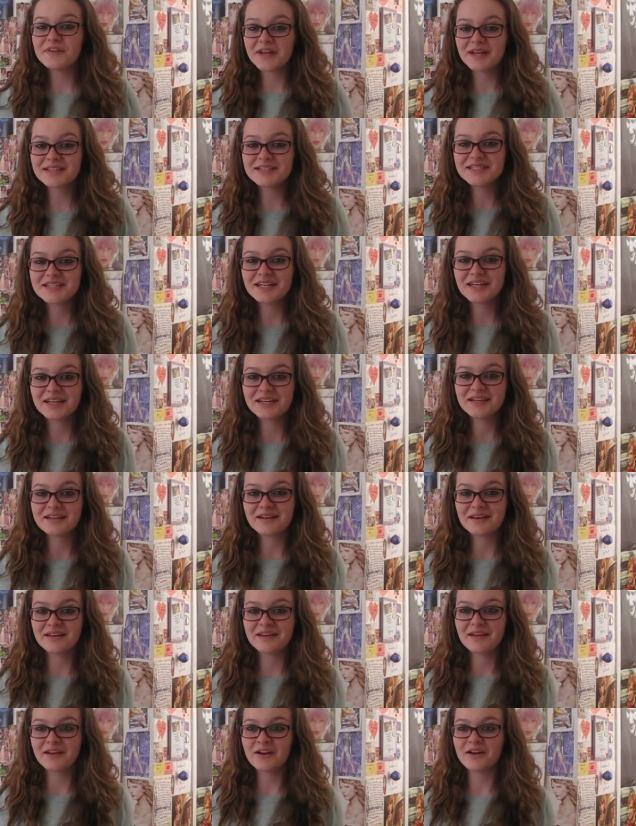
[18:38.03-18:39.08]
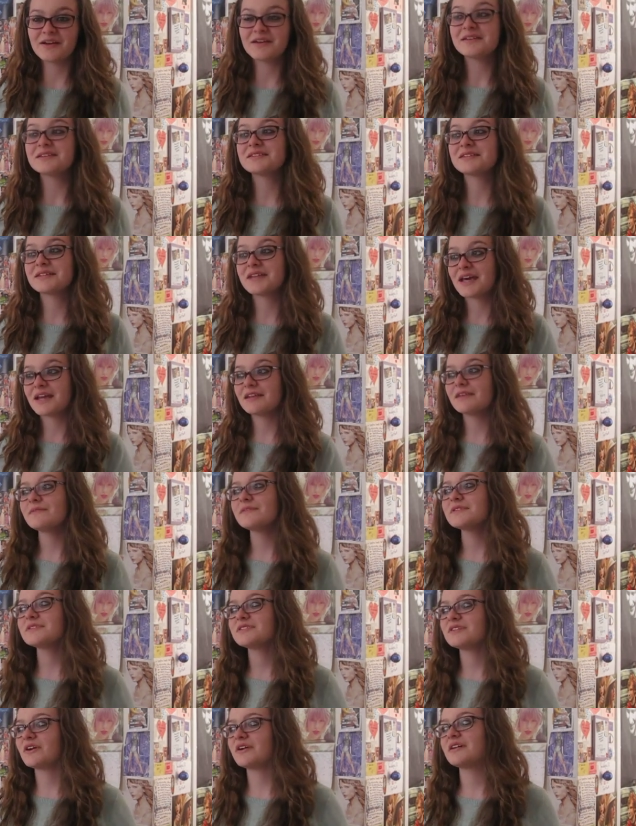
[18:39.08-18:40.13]
1989 era has not
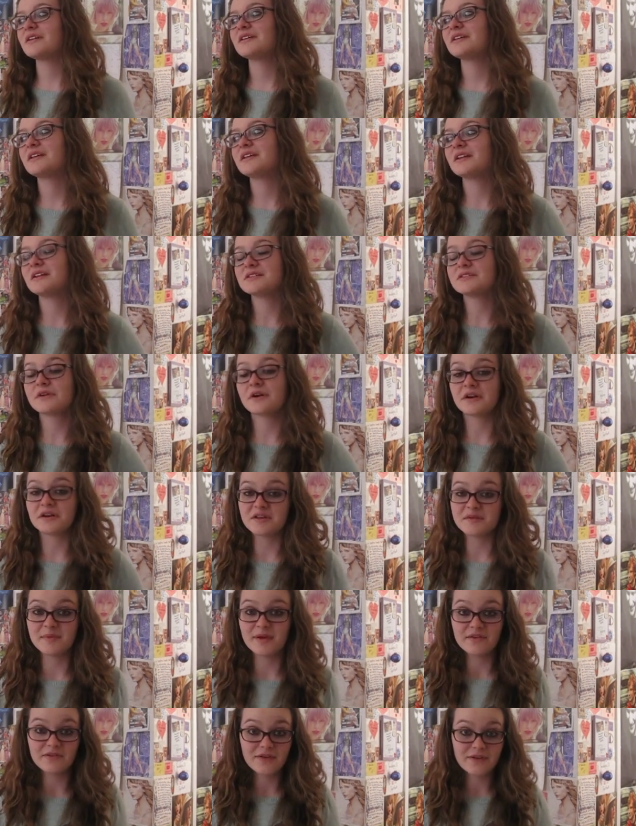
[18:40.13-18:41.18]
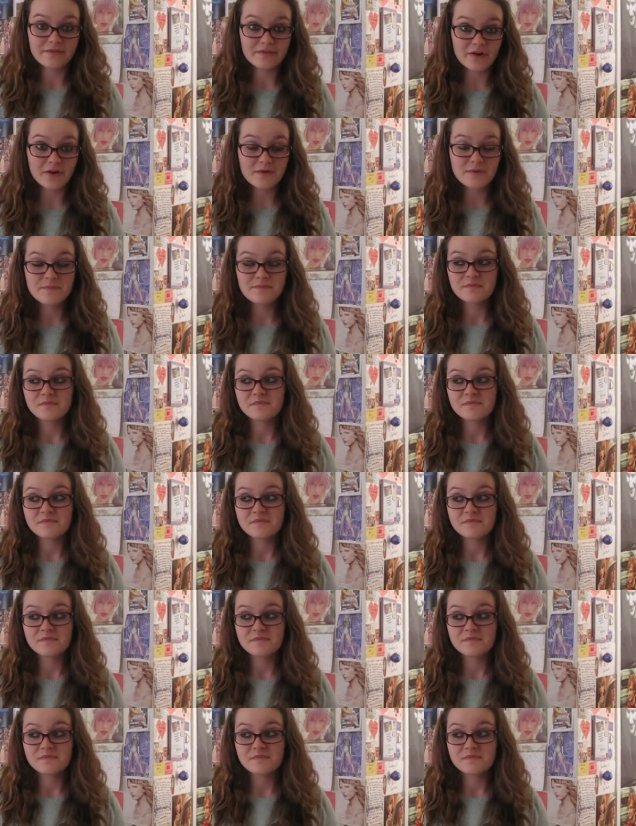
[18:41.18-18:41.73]
even started and it's already my favorite.